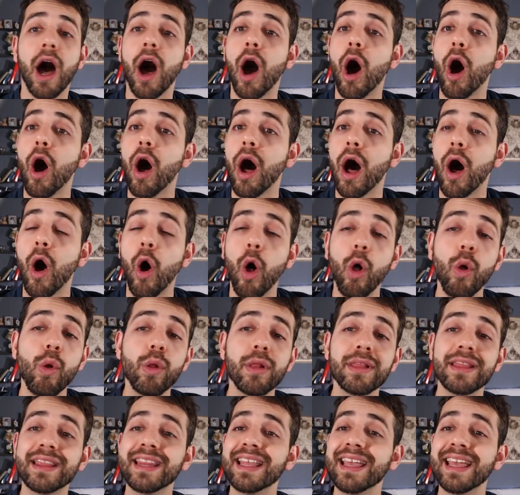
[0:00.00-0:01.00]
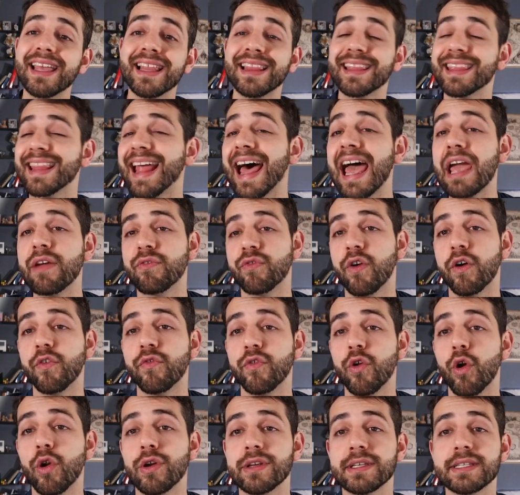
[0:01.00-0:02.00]
All the life
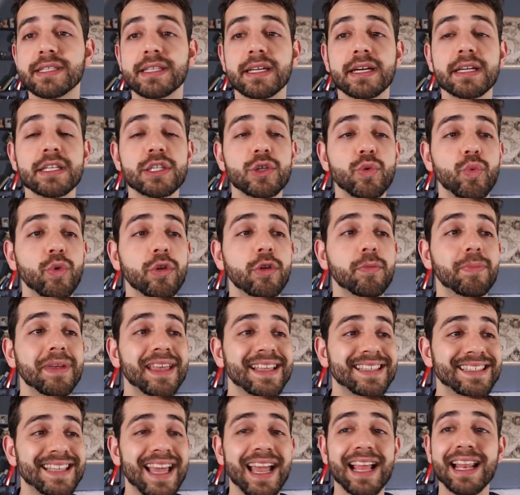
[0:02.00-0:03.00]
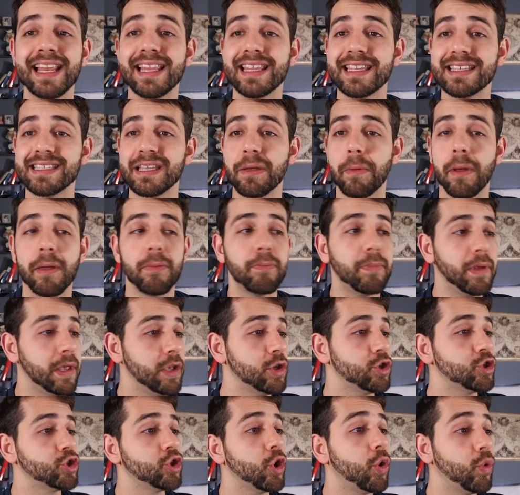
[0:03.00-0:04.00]
of your instance will be exactly the same
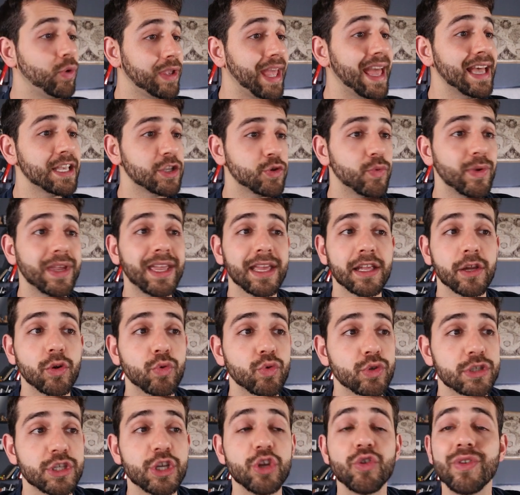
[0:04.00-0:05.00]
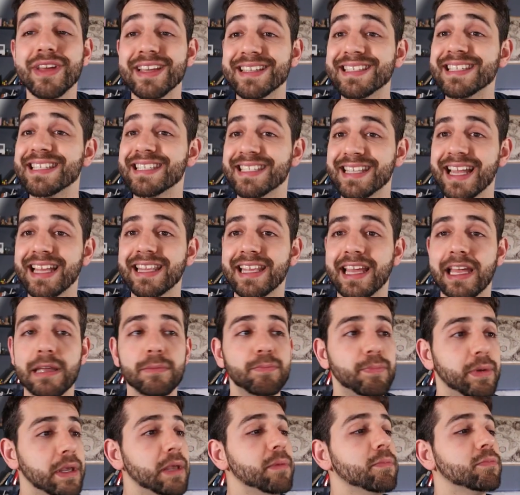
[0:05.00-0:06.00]
IP. So yes, we can consider as a static
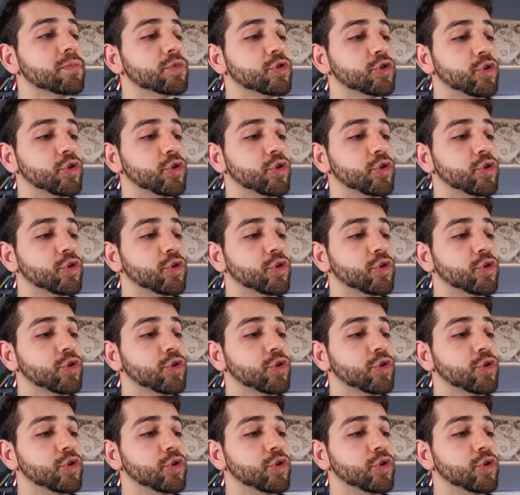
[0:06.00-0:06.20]
IP.